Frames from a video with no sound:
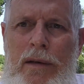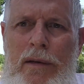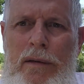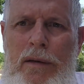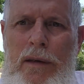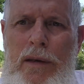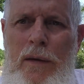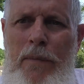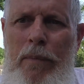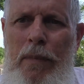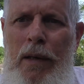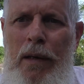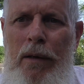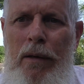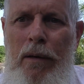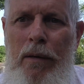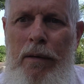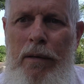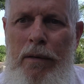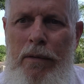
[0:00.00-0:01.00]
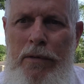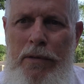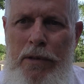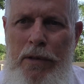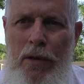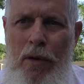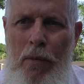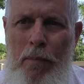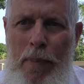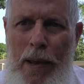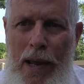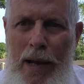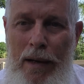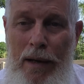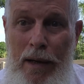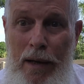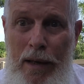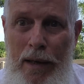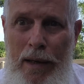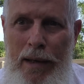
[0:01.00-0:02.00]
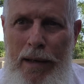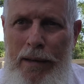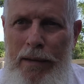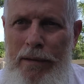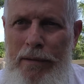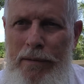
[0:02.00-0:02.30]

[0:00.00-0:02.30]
to give me a little. There's no backlight.